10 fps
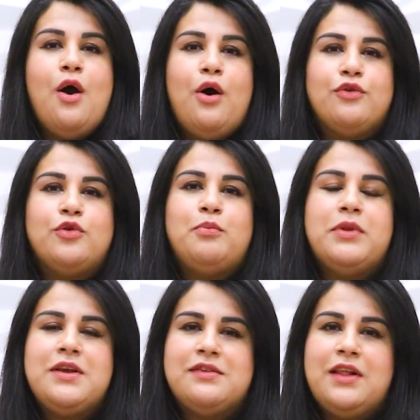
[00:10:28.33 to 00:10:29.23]
Also,
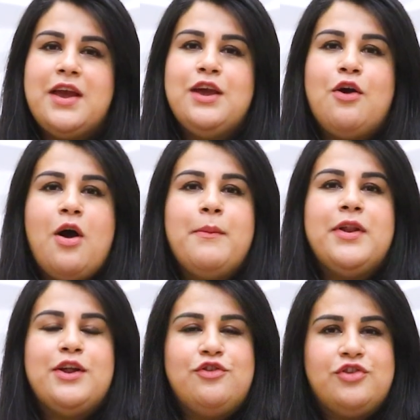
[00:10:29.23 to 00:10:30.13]
please like,
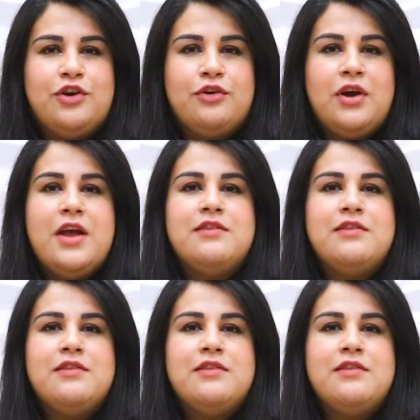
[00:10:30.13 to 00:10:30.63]
comment, and share,